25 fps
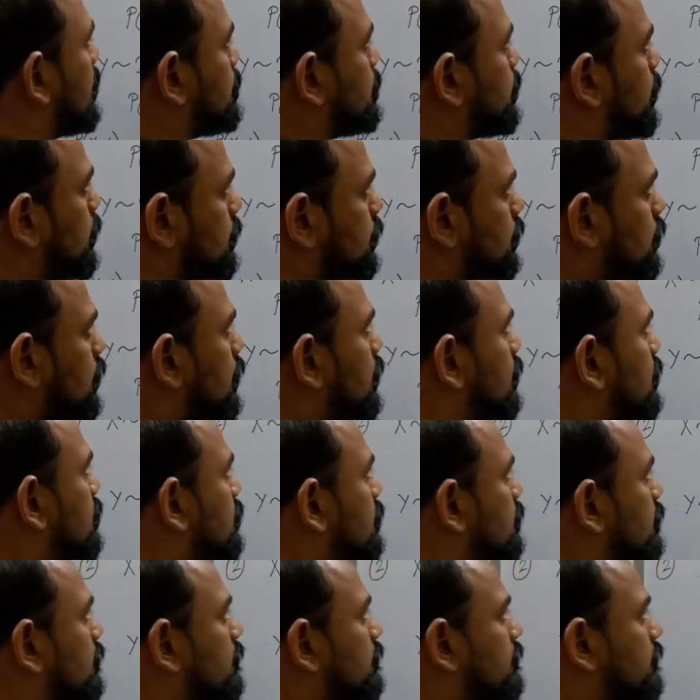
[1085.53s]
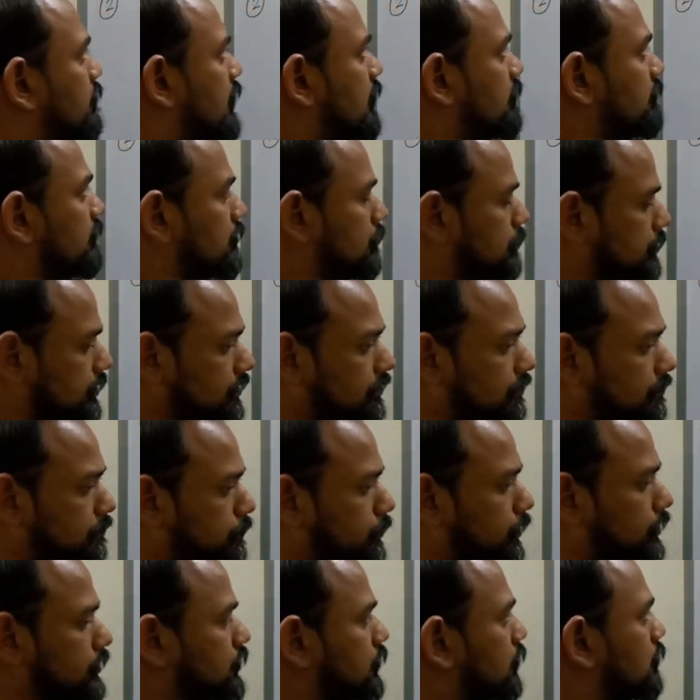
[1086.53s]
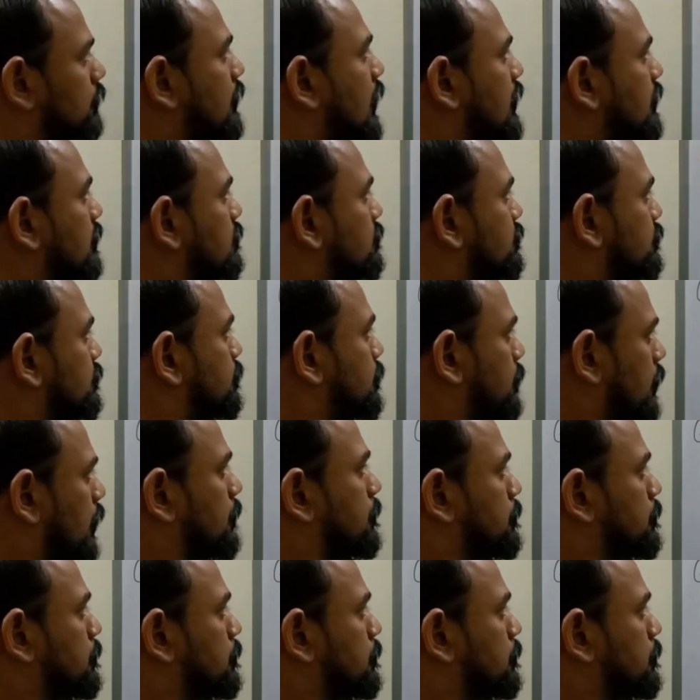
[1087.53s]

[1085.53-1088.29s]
Poisson variable, Poisson random